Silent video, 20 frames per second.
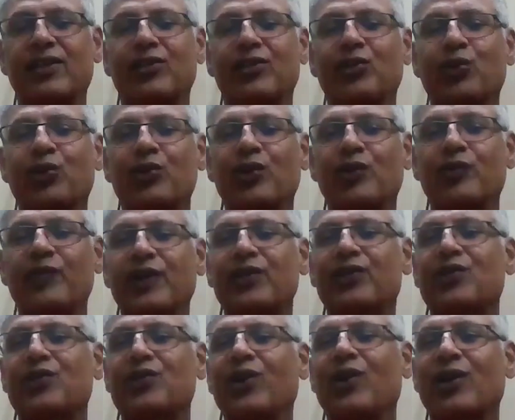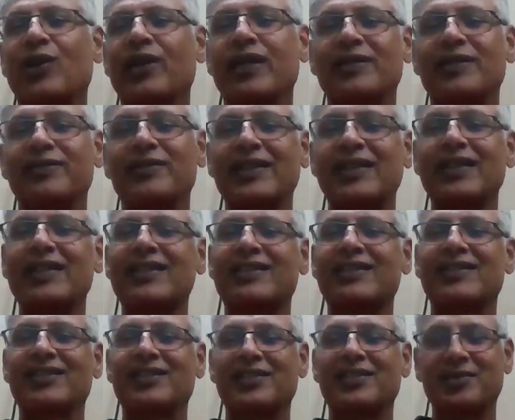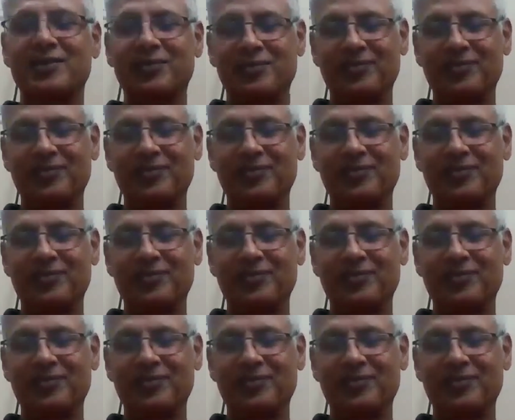like Djokovic or anyone else.